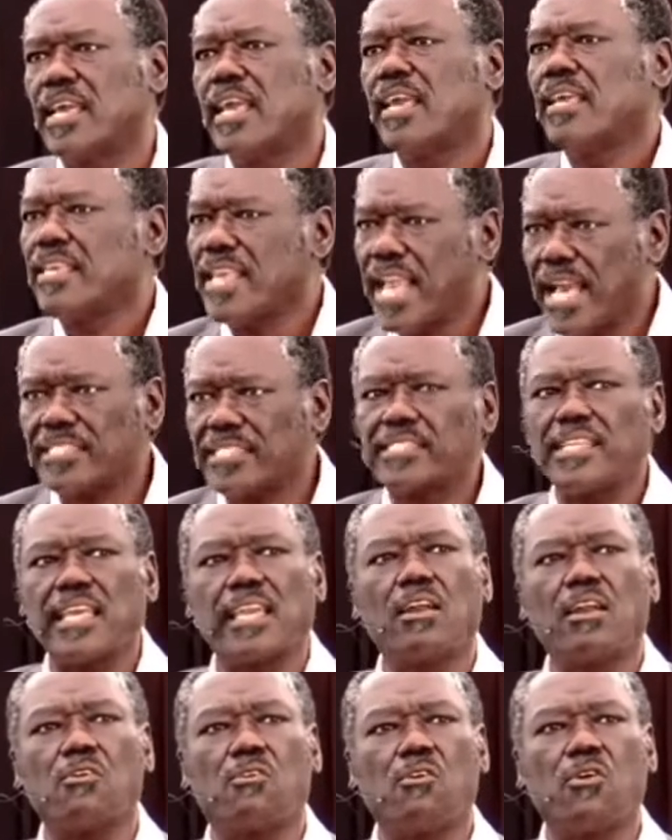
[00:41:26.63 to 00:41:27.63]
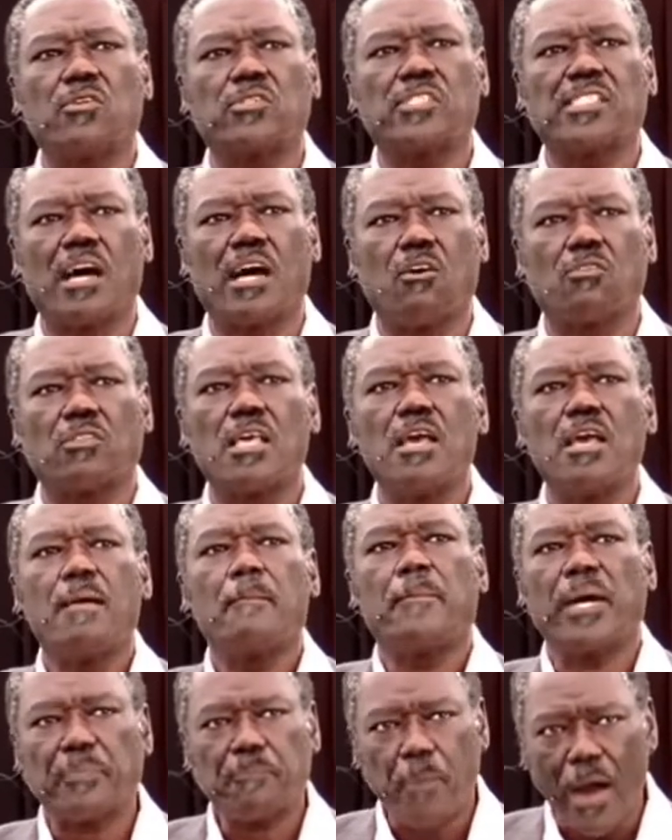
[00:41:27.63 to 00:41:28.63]
Yes, they can go south,
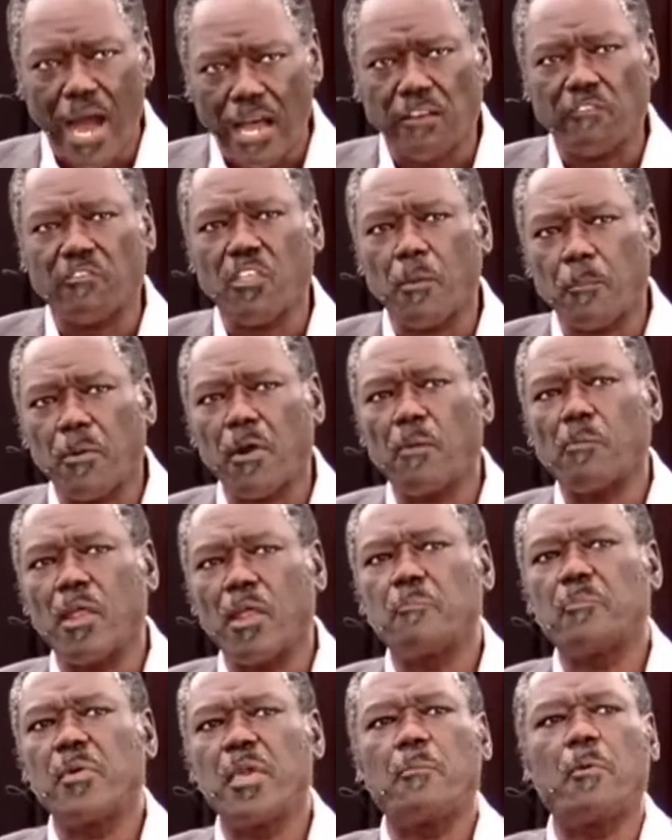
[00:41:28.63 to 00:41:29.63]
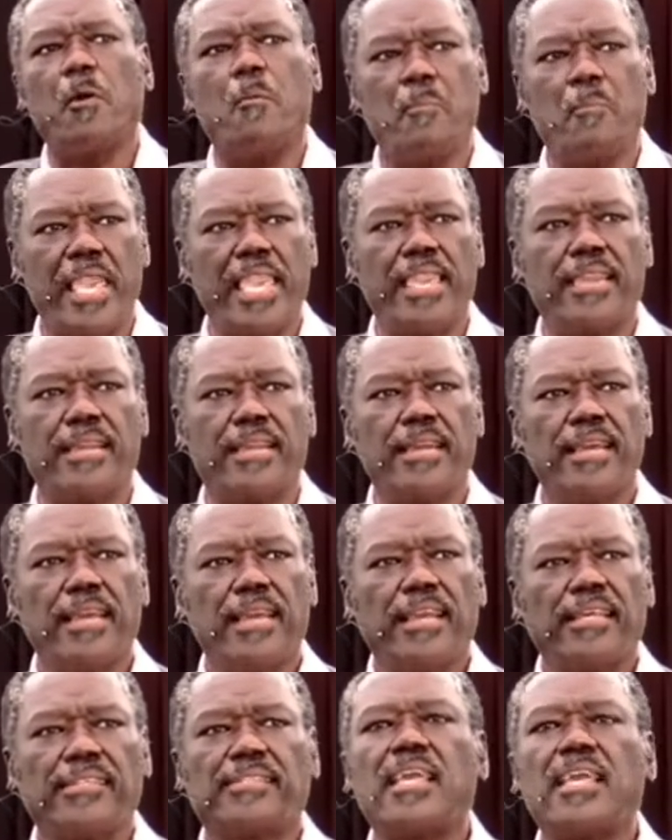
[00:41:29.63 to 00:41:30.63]
but part of the problem people make
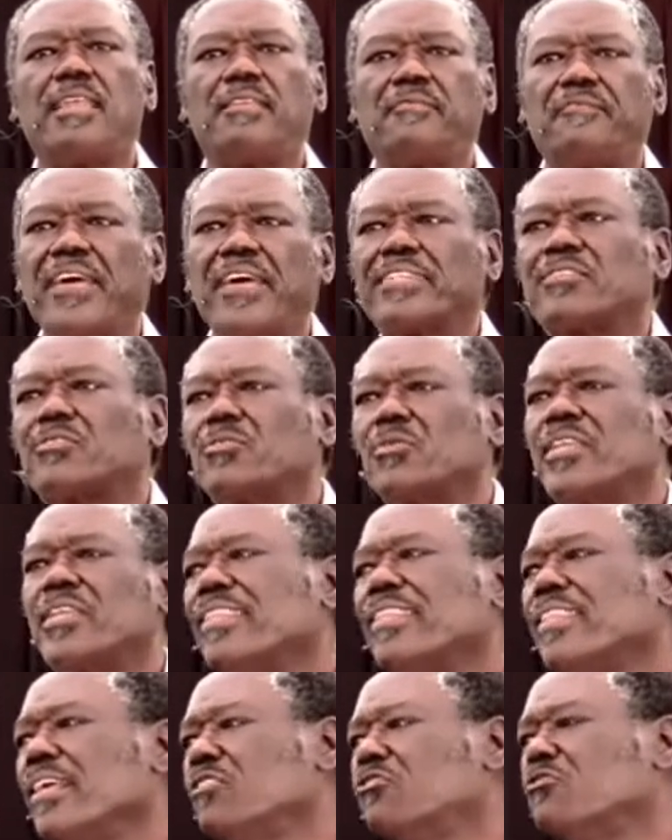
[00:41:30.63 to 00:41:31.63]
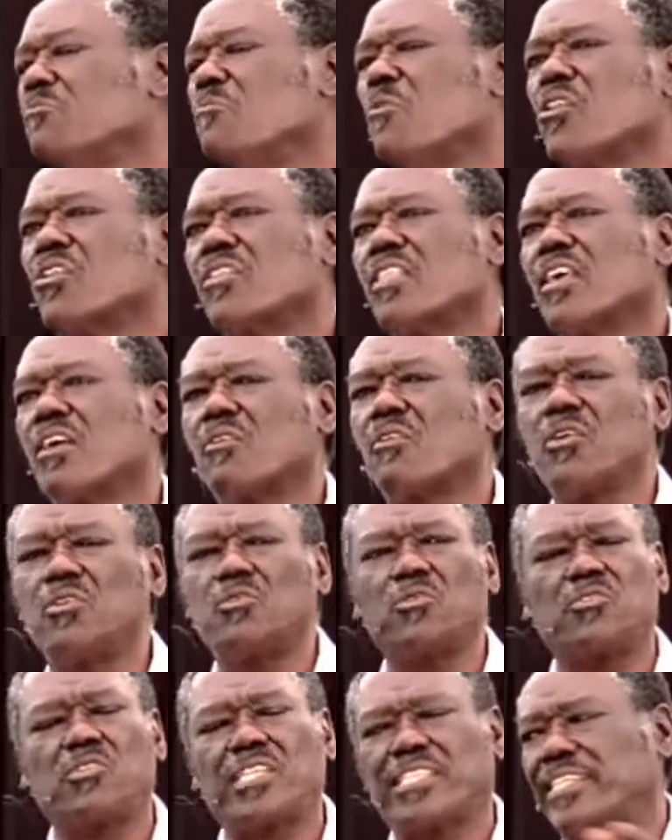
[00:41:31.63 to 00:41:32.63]
is they invest today and then tomorrow they're going to
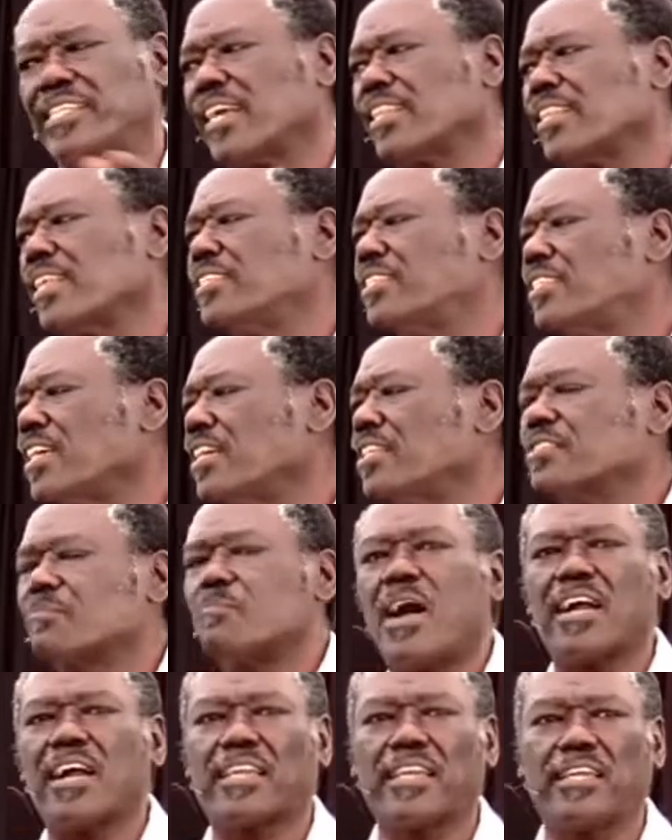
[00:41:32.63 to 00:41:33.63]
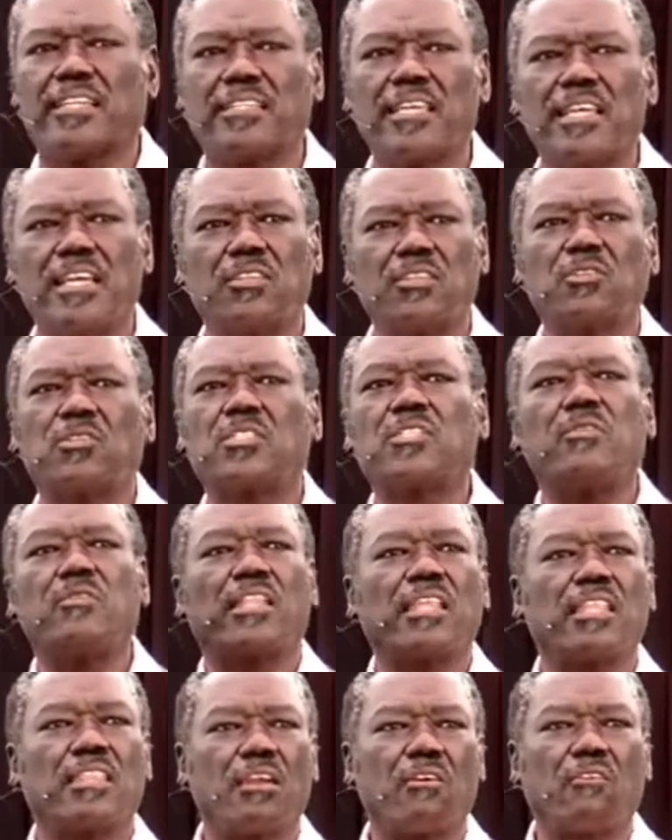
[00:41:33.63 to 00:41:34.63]
check the shares market to see whether
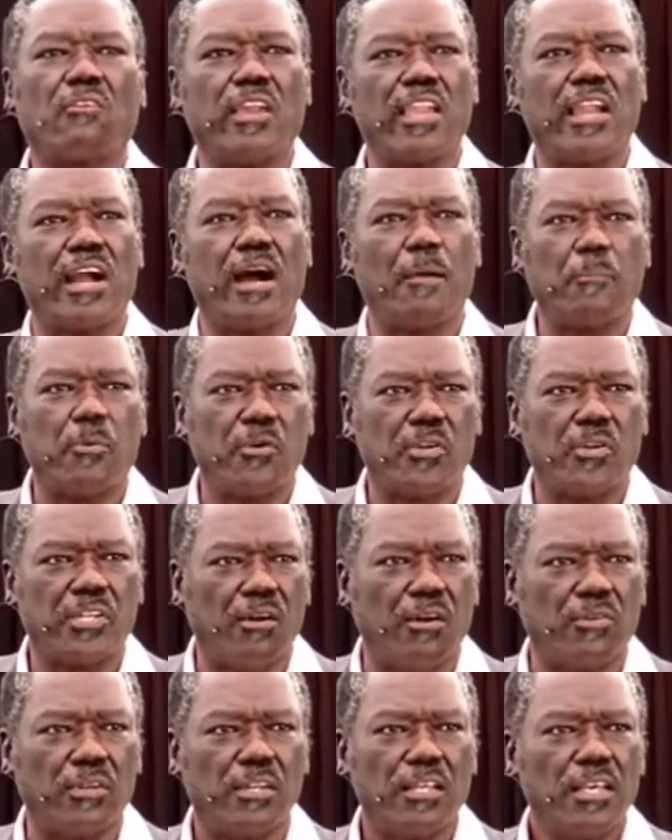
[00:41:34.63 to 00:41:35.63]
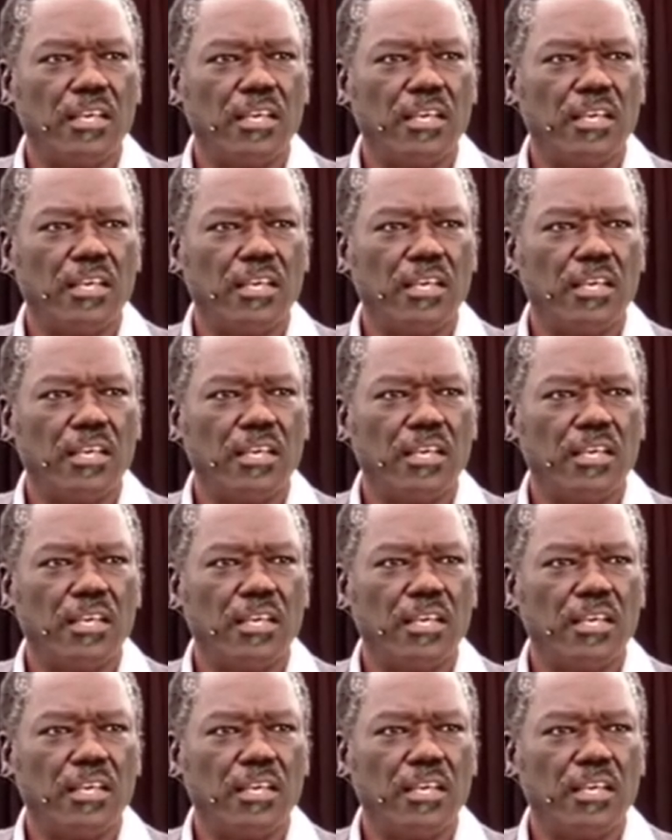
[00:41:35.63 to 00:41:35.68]
they're going up or down.